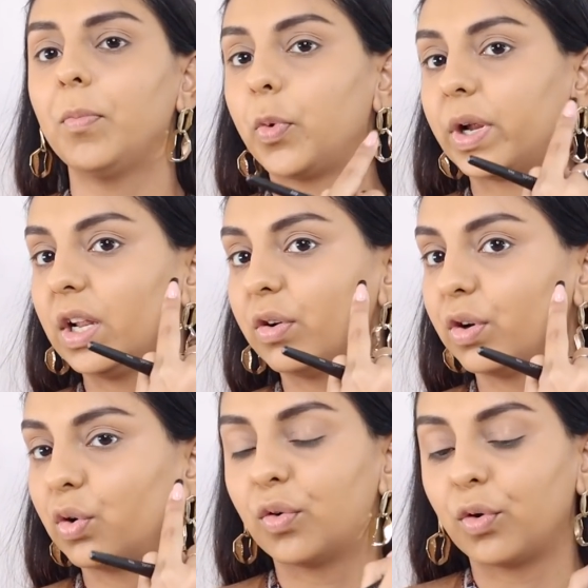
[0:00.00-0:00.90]
I'm quickly
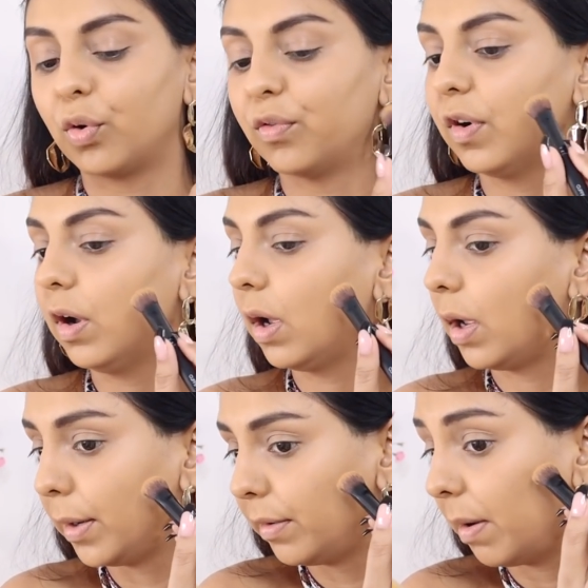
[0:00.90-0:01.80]
gonna go over
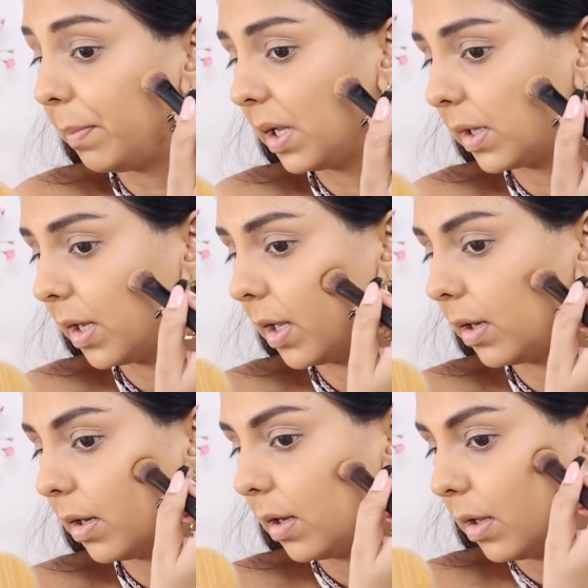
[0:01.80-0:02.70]
and
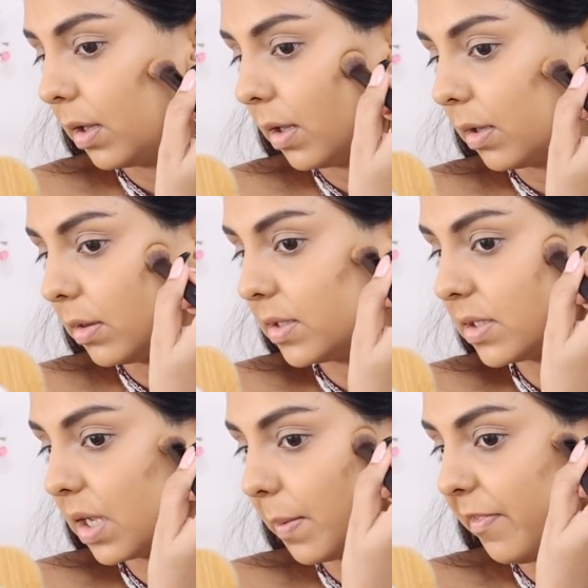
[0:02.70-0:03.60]
replicate the
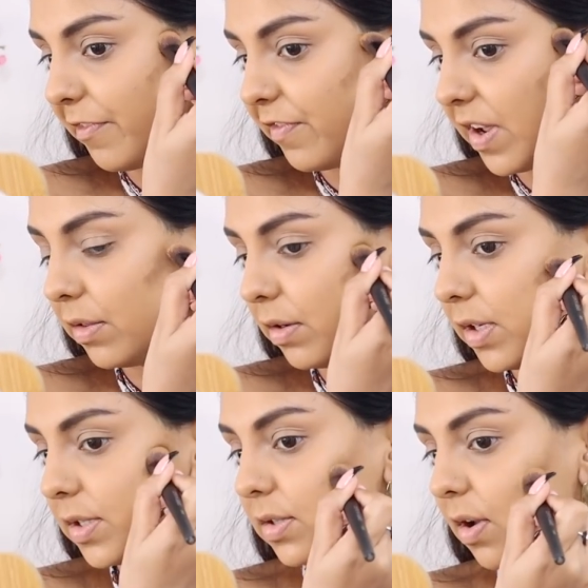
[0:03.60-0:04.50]
same
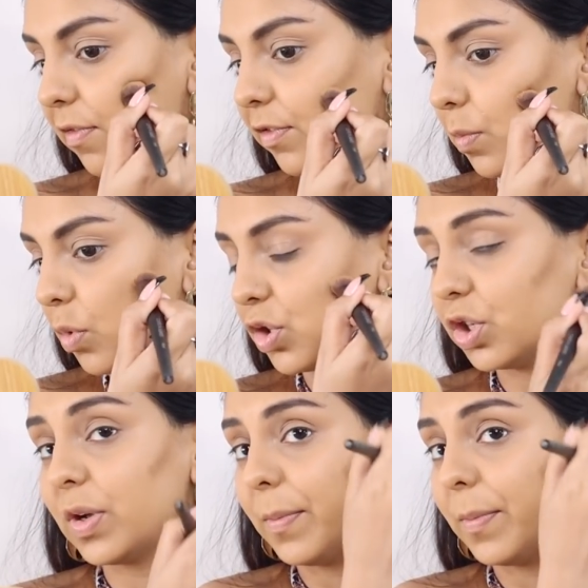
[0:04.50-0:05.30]
feathery soft motion.